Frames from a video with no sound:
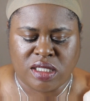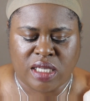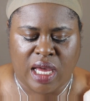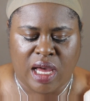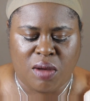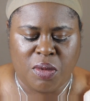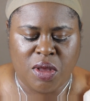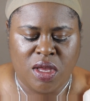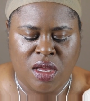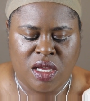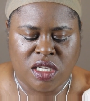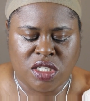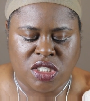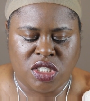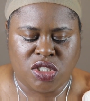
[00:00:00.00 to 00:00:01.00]
scalp
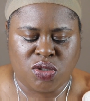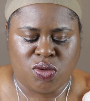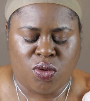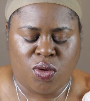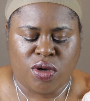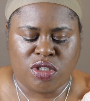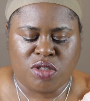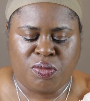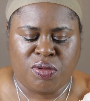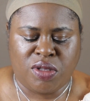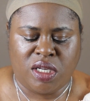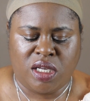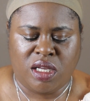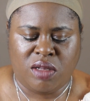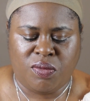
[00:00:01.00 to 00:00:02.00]
essential oils
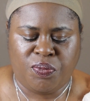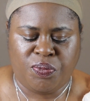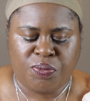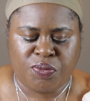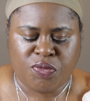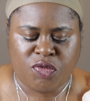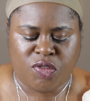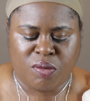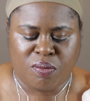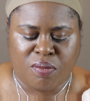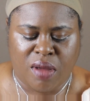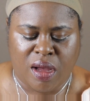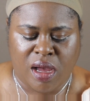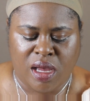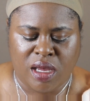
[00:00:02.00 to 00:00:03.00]
blend from
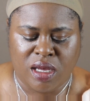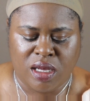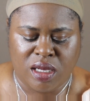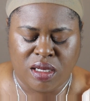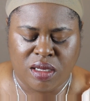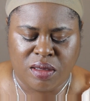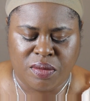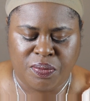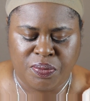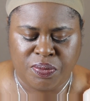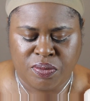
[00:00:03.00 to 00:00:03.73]
my